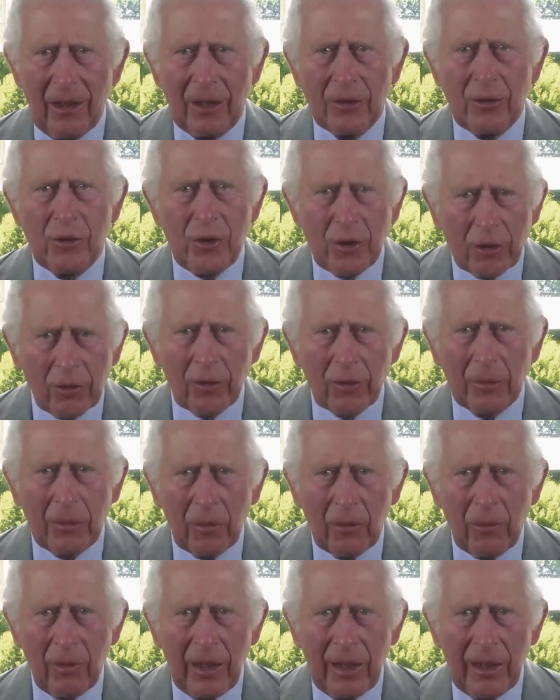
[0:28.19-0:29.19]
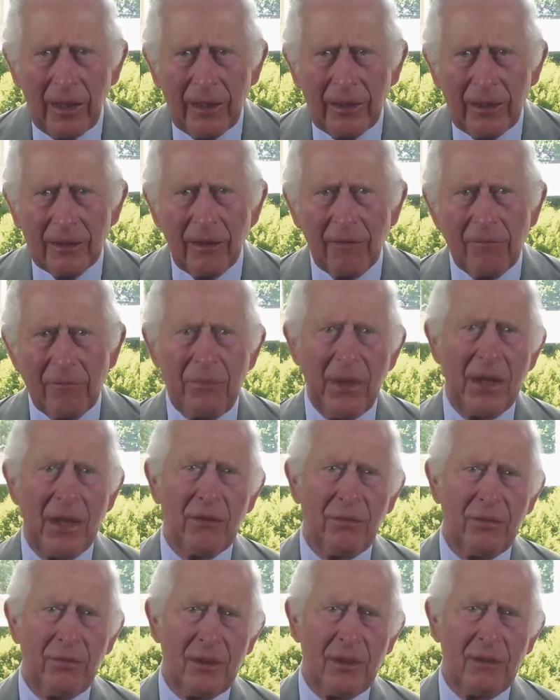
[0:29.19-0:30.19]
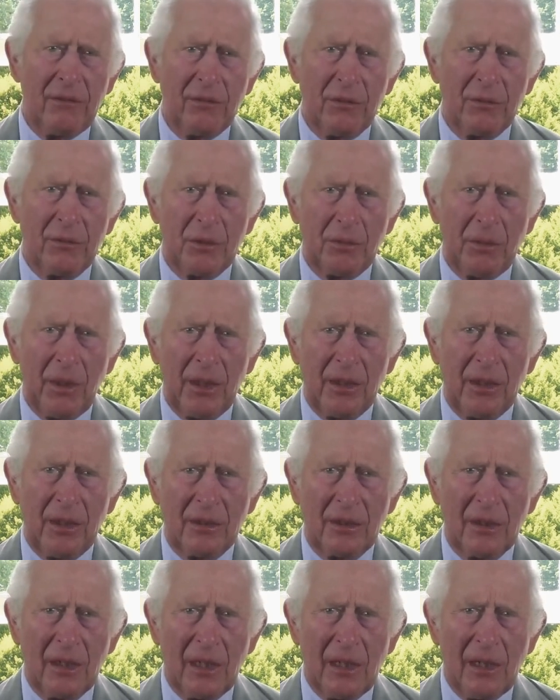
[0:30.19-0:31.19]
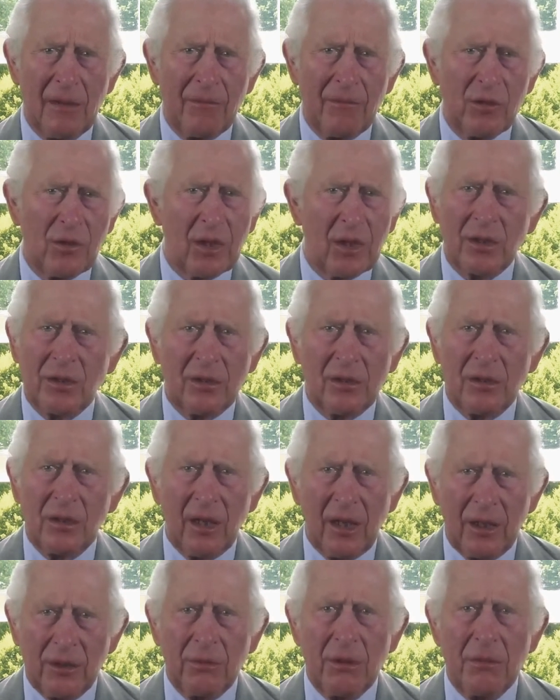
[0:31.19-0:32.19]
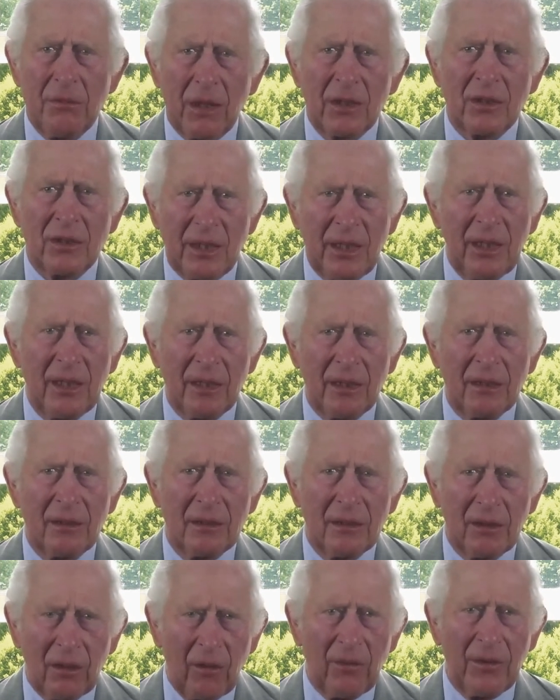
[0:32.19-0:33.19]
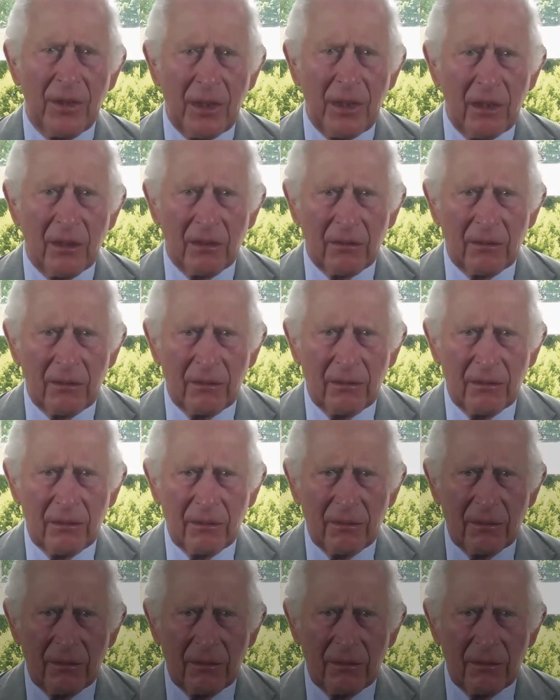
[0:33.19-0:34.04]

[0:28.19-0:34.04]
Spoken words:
a durable way of benefiting from space, just as we must here on the Earth.